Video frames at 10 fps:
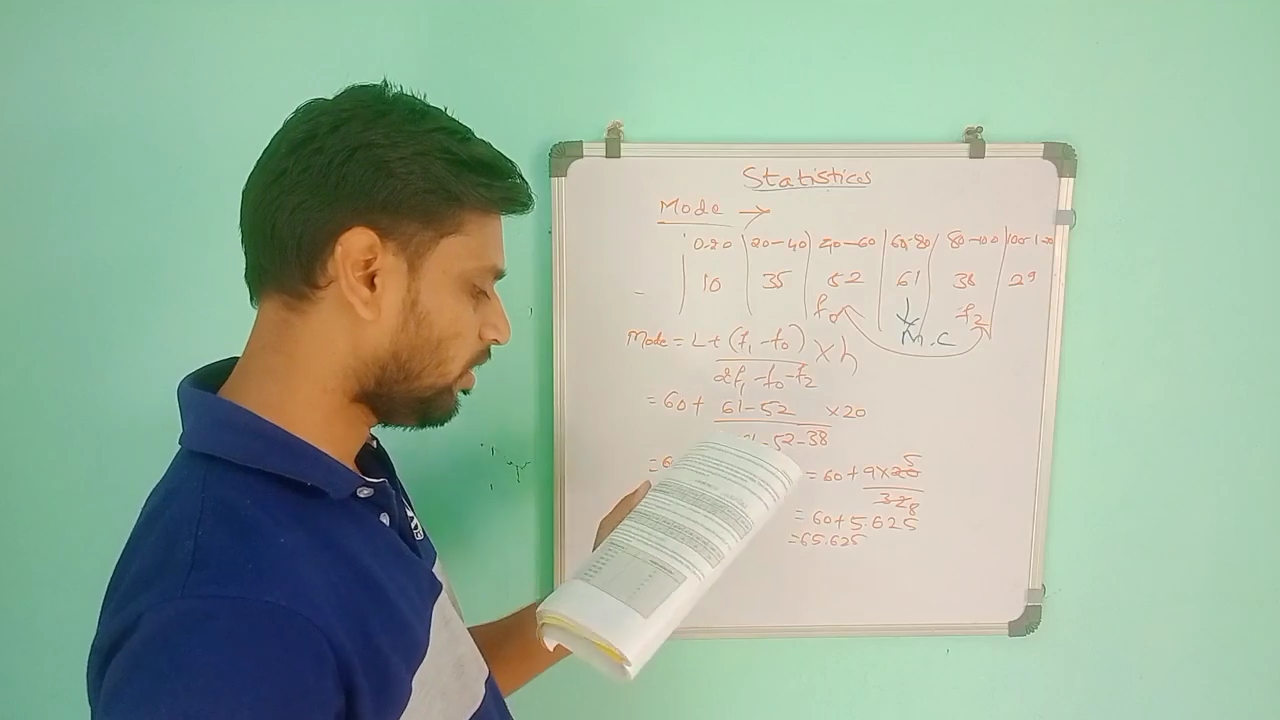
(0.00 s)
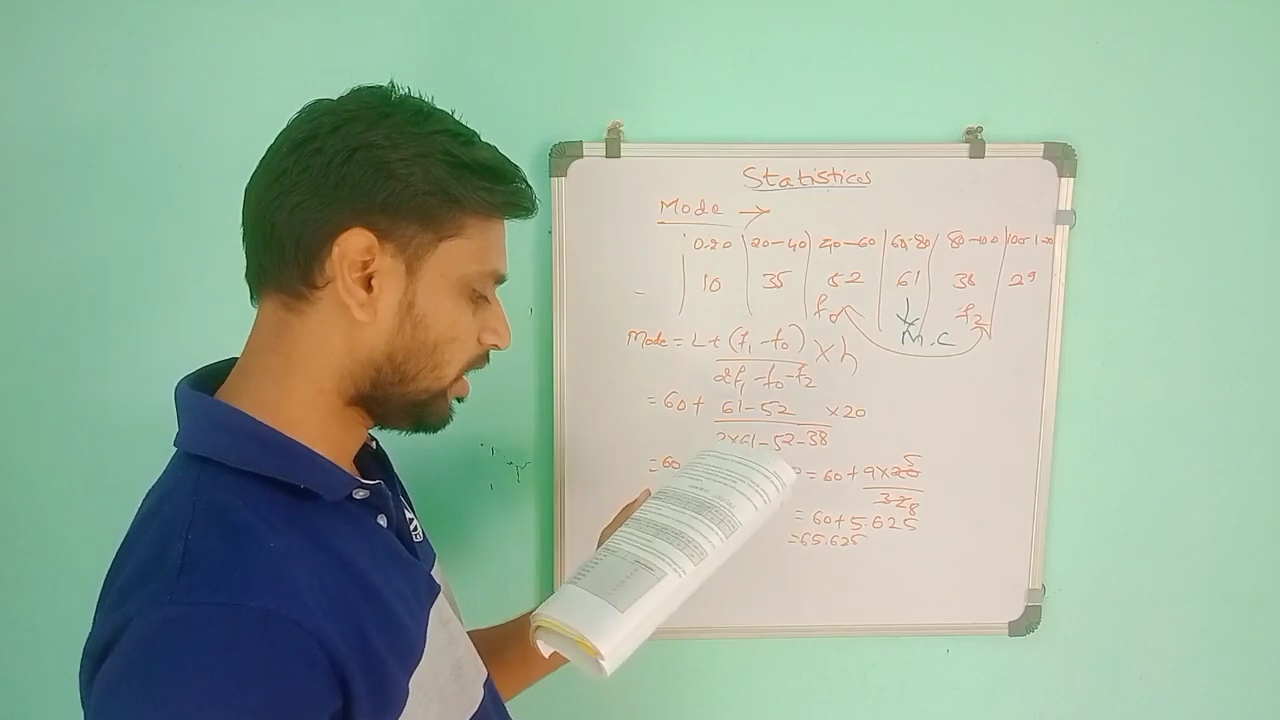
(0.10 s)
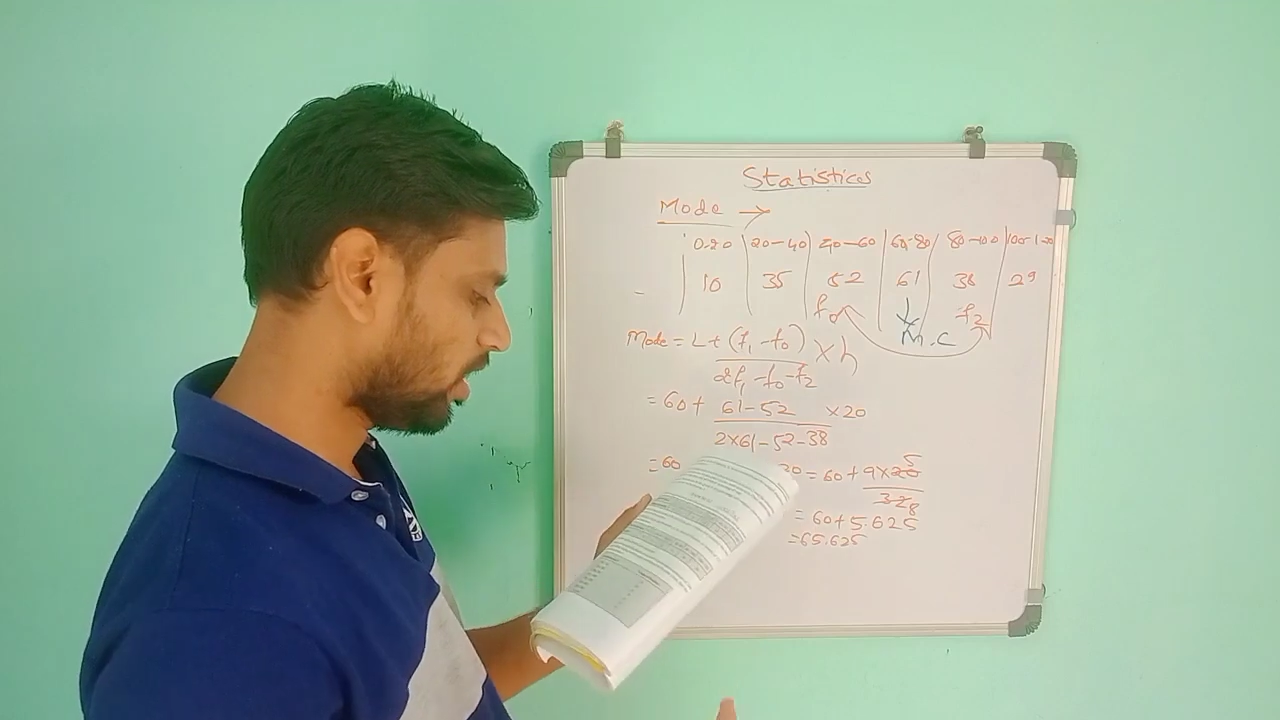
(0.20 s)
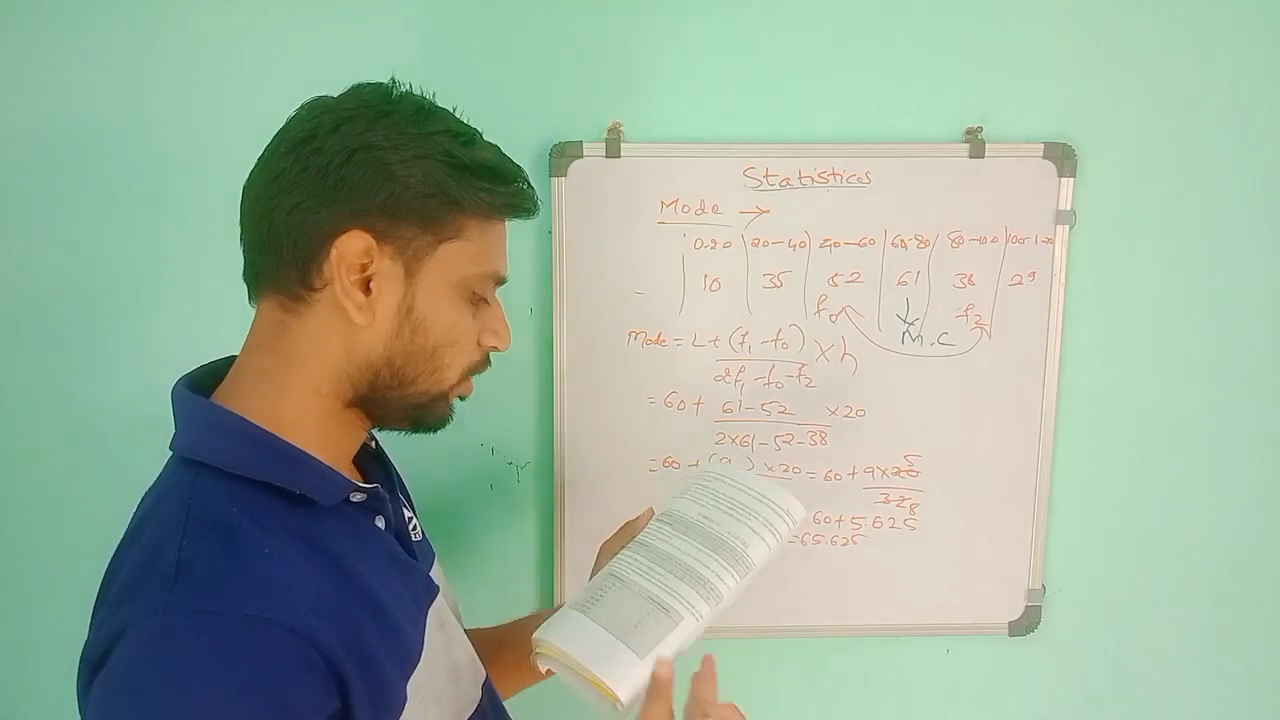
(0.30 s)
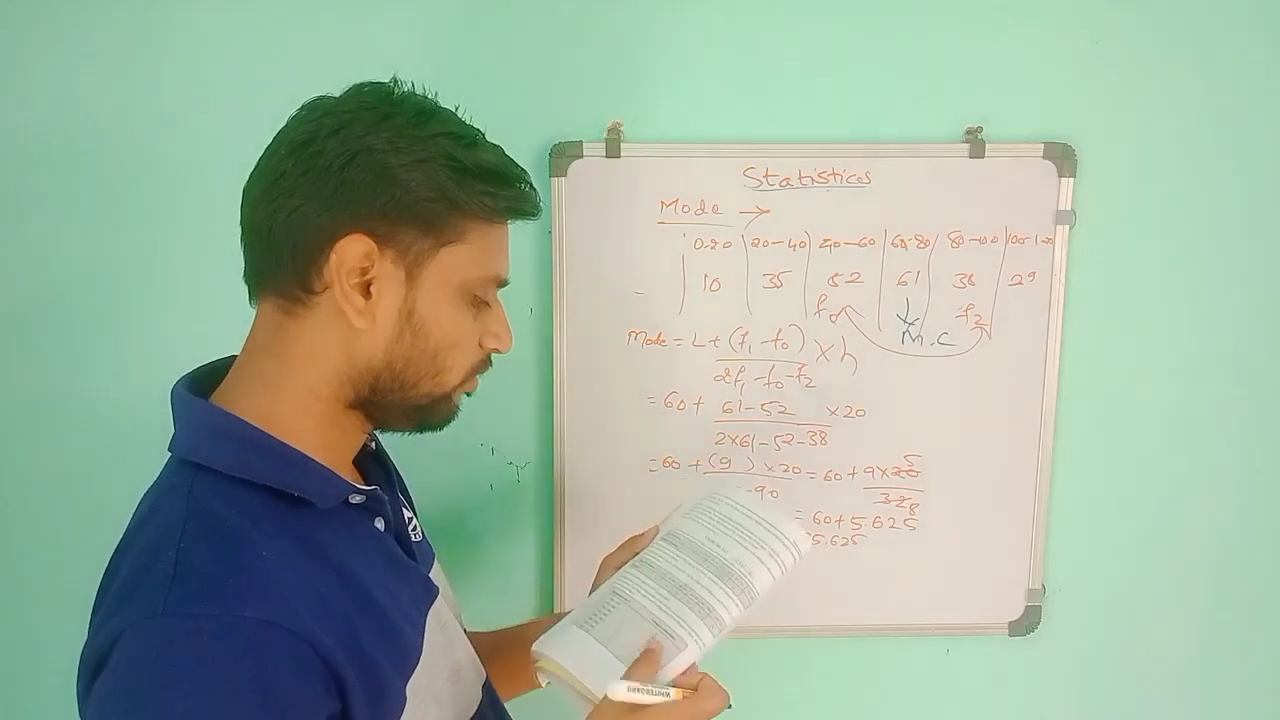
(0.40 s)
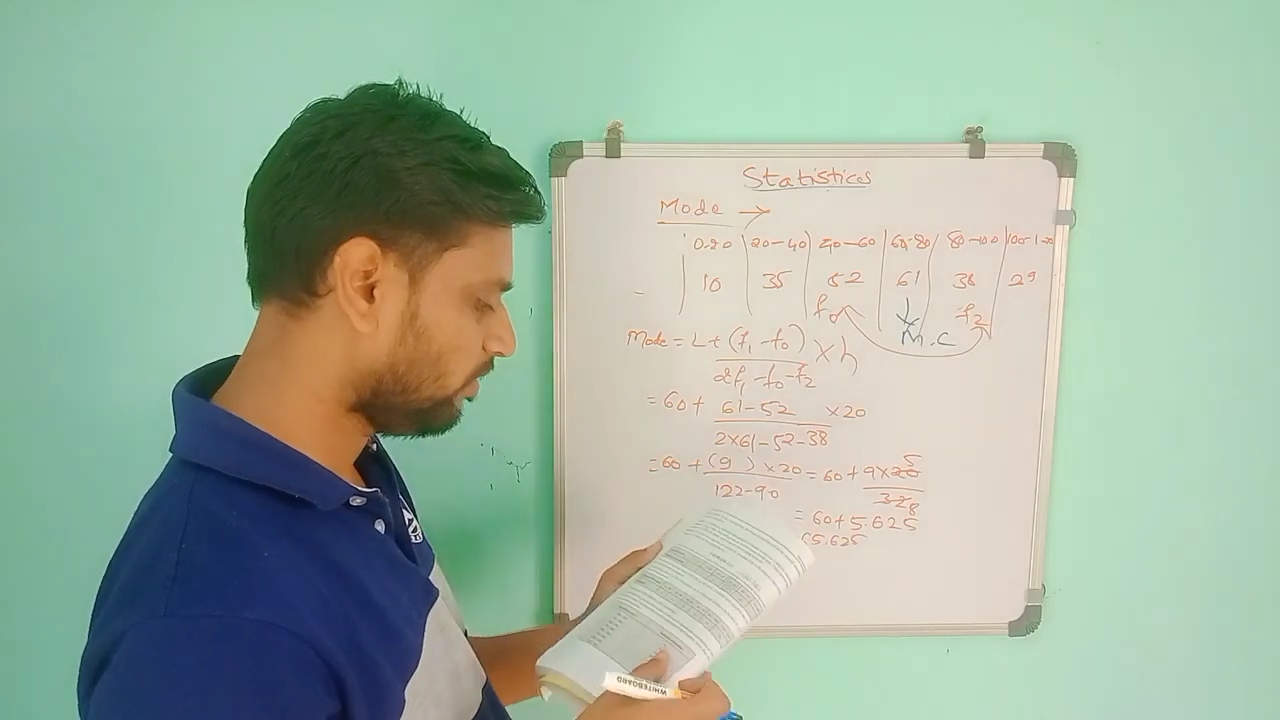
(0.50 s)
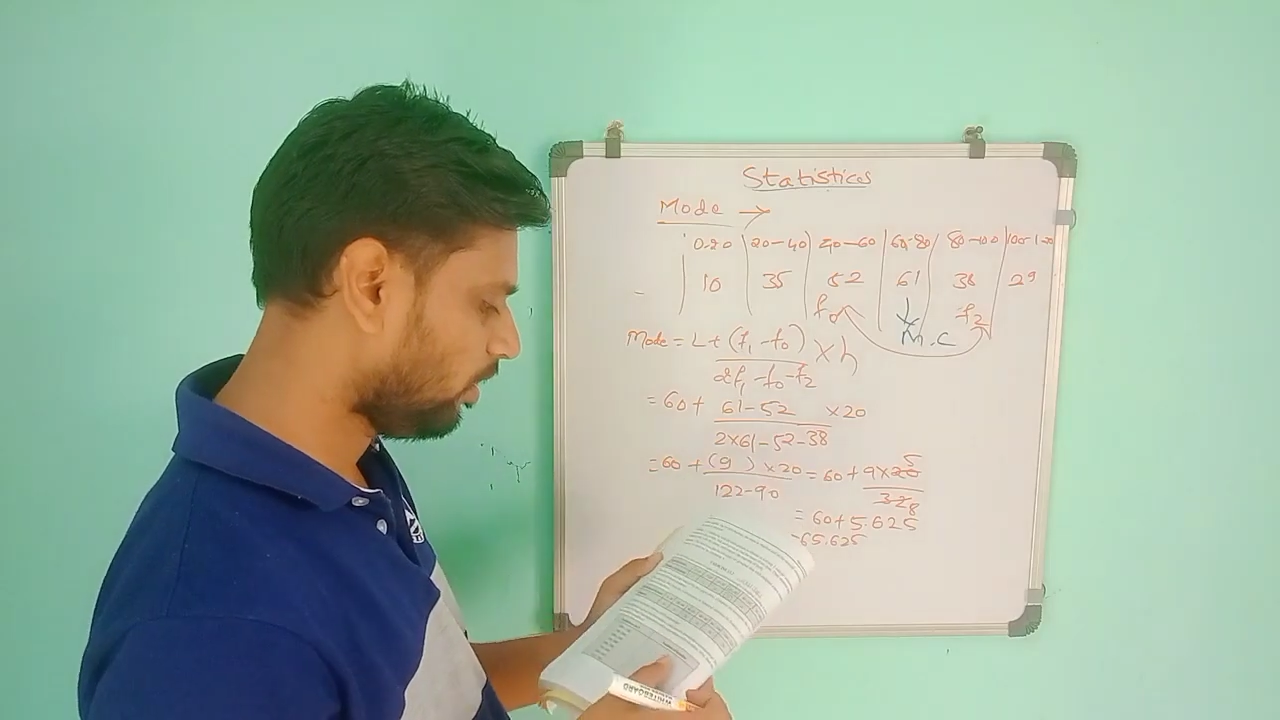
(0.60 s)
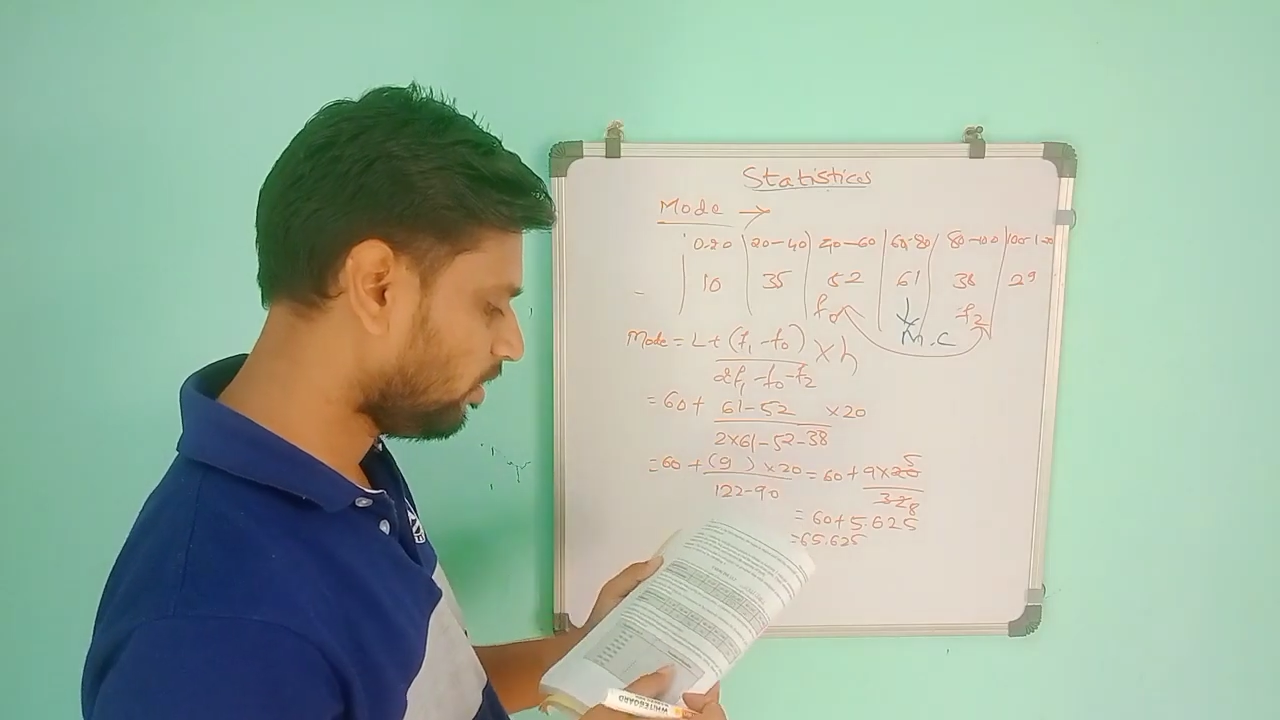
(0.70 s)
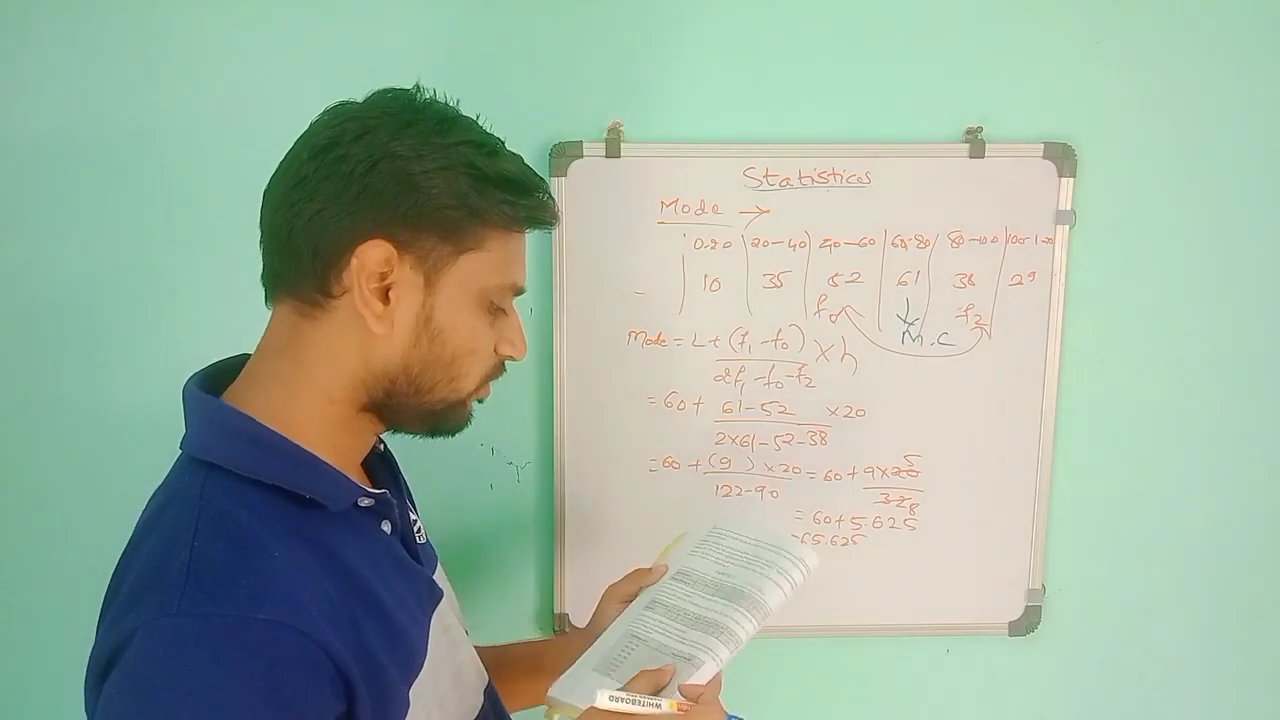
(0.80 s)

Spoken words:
data gives the